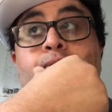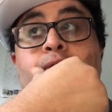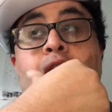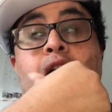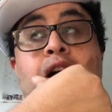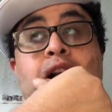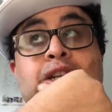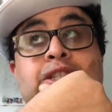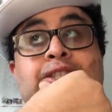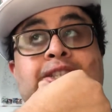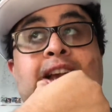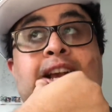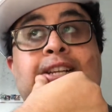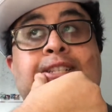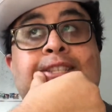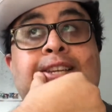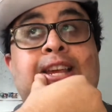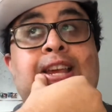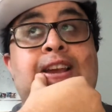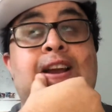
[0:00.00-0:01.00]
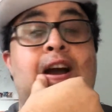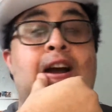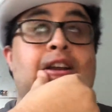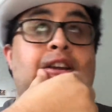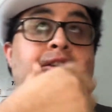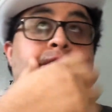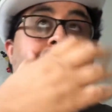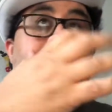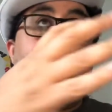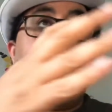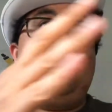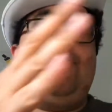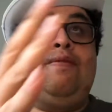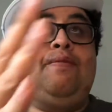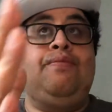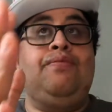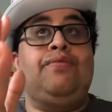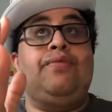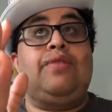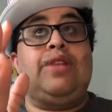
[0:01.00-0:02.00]
of sexy, kind of
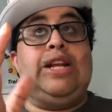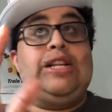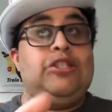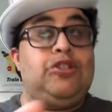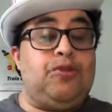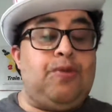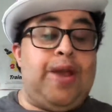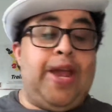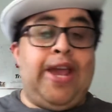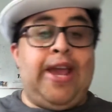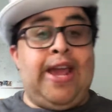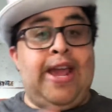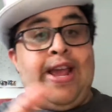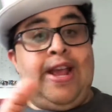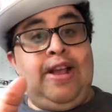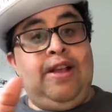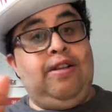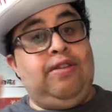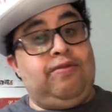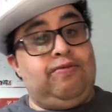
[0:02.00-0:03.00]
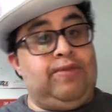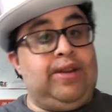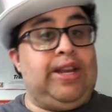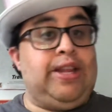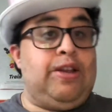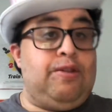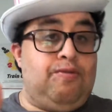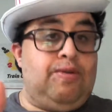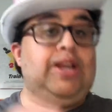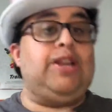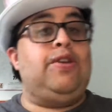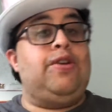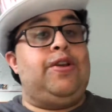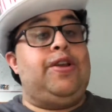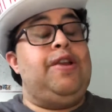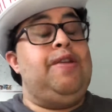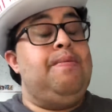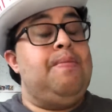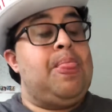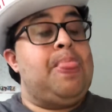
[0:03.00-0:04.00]
intriguing, really, really
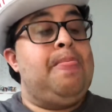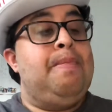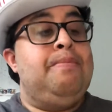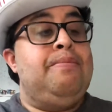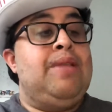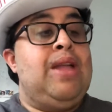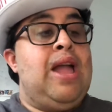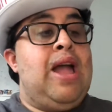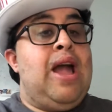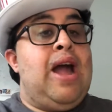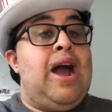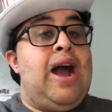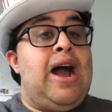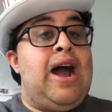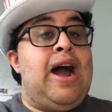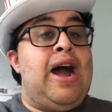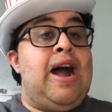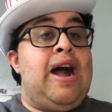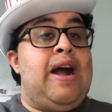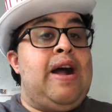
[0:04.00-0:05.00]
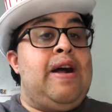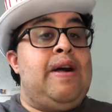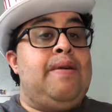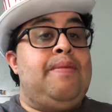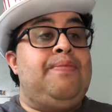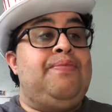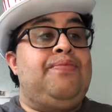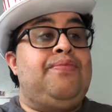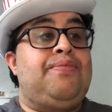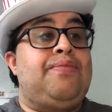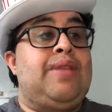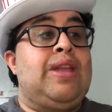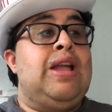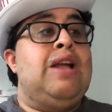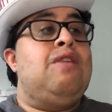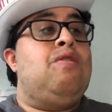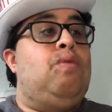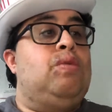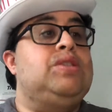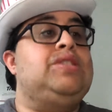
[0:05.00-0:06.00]
good.
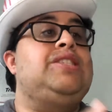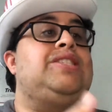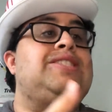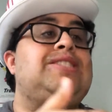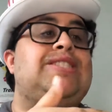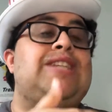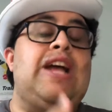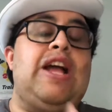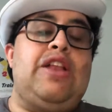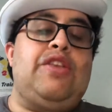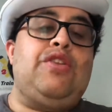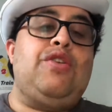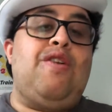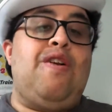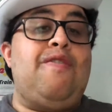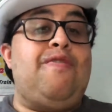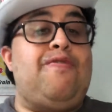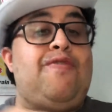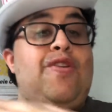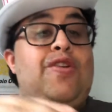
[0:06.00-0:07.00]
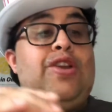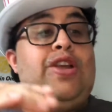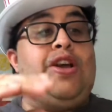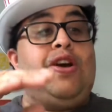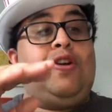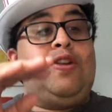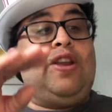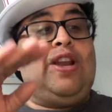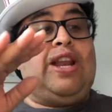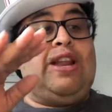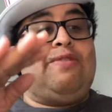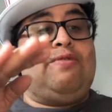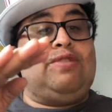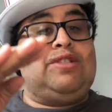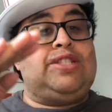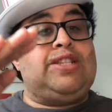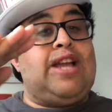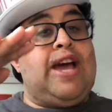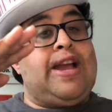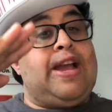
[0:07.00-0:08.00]
Wanted to start you off on a level.
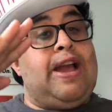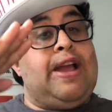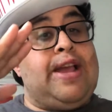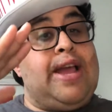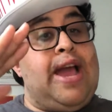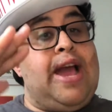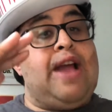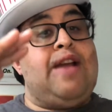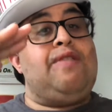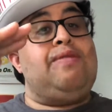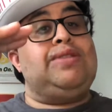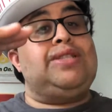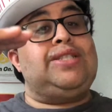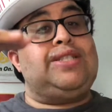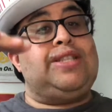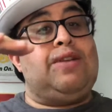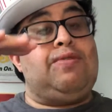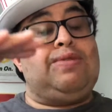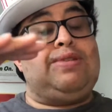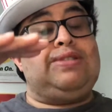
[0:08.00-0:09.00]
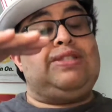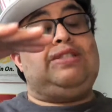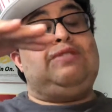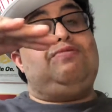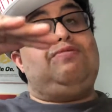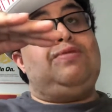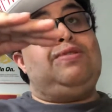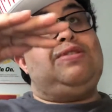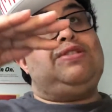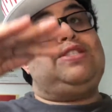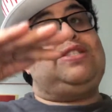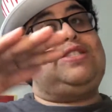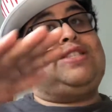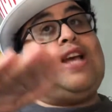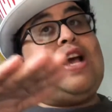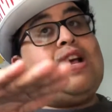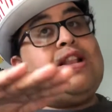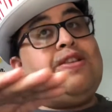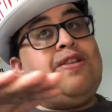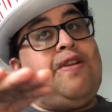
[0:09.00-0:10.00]
It's like, okay, we're
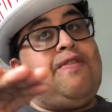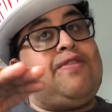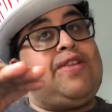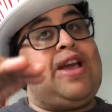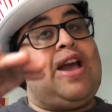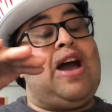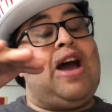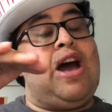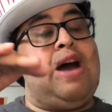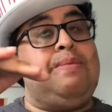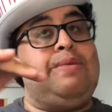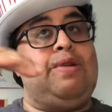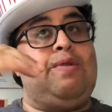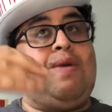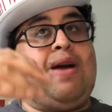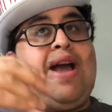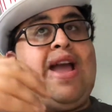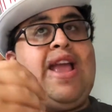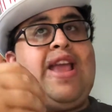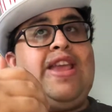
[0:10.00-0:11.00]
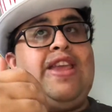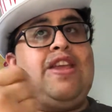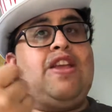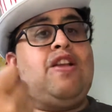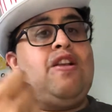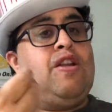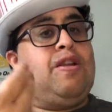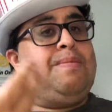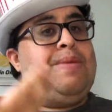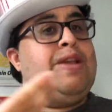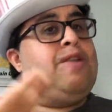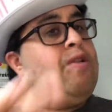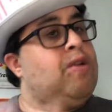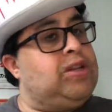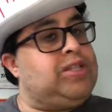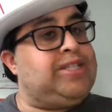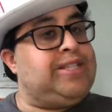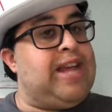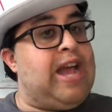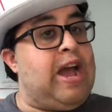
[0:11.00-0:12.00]
starting off calm in a way. You're gonna be
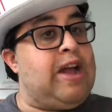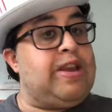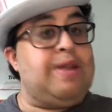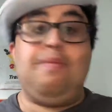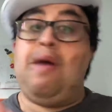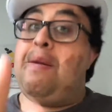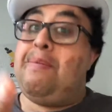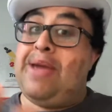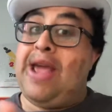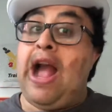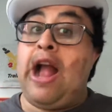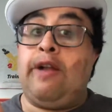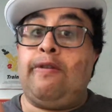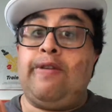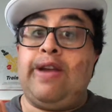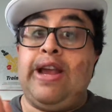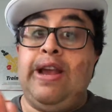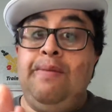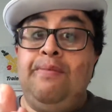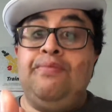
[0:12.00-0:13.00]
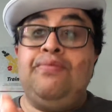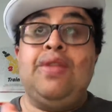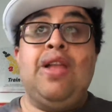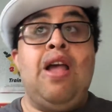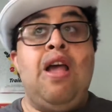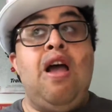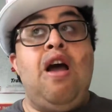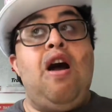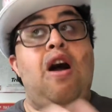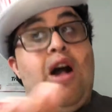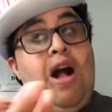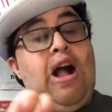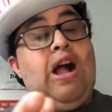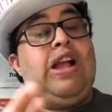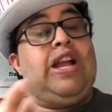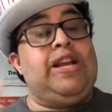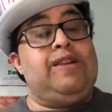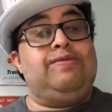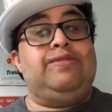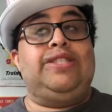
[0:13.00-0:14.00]
grossed out. You might be hungry.
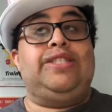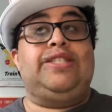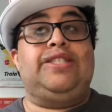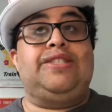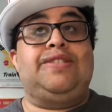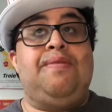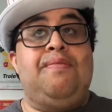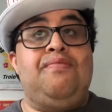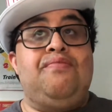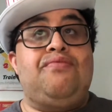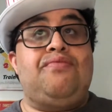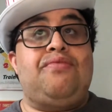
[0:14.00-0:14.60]
I was